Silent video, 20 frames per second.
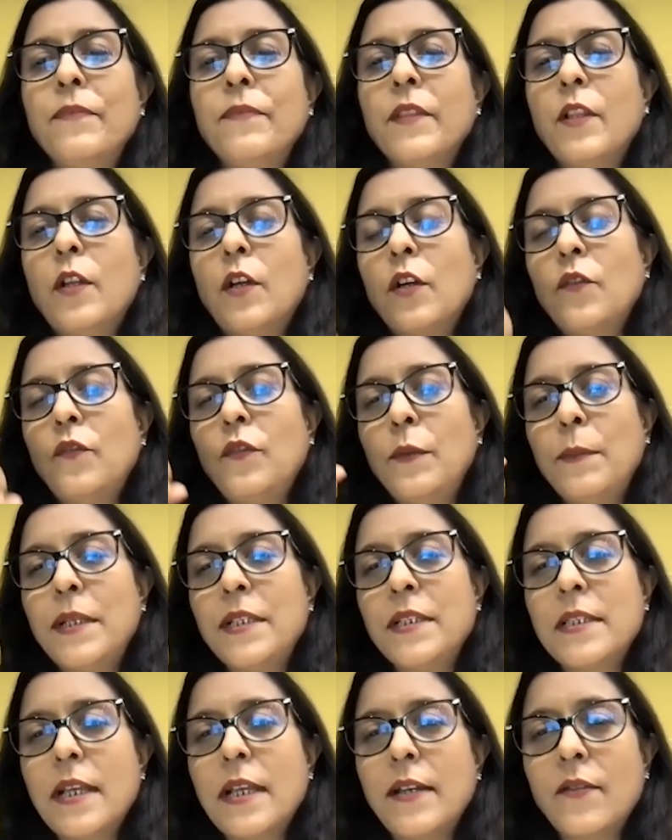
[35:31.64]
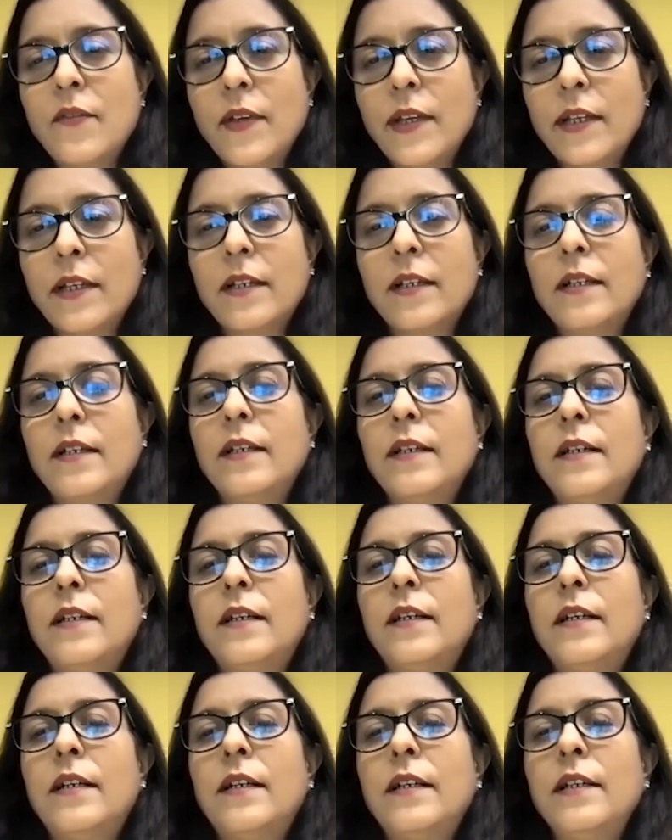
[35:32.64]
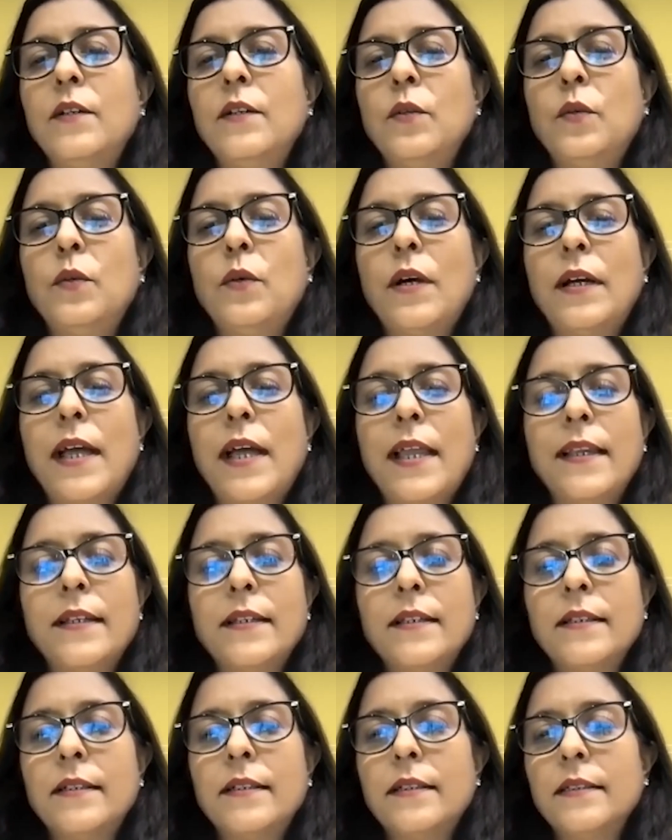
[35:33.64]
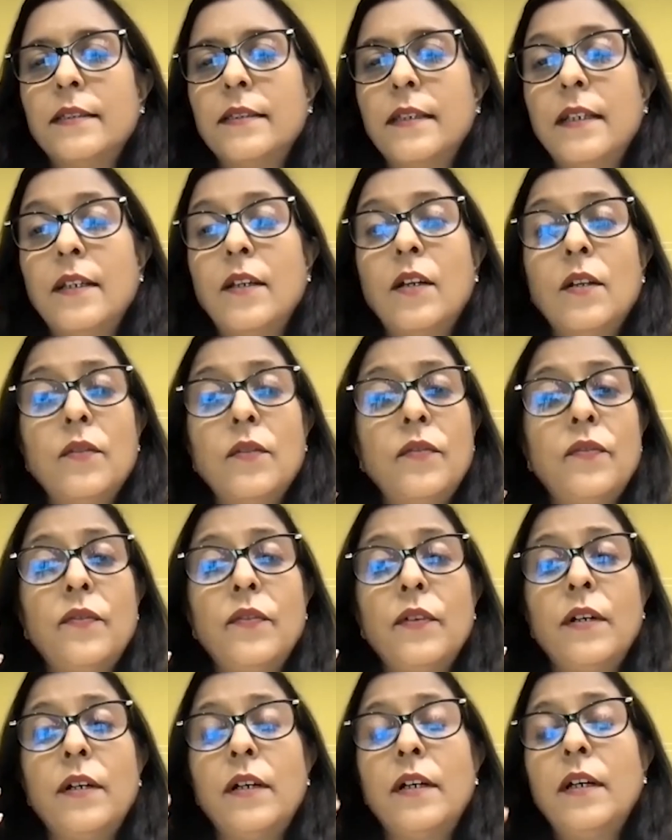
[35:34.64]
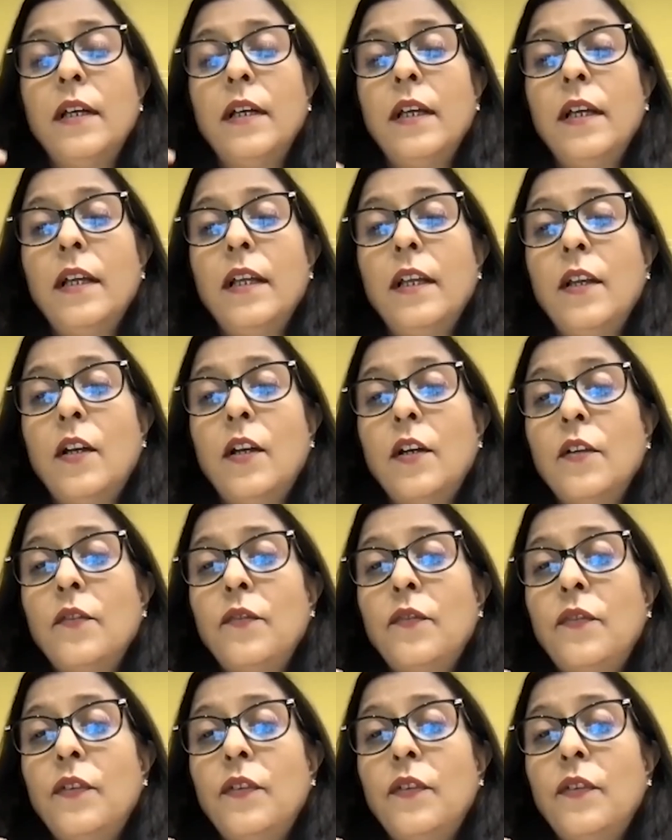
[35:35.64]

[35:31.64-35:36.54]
lot of women-centric, characters, and a lot of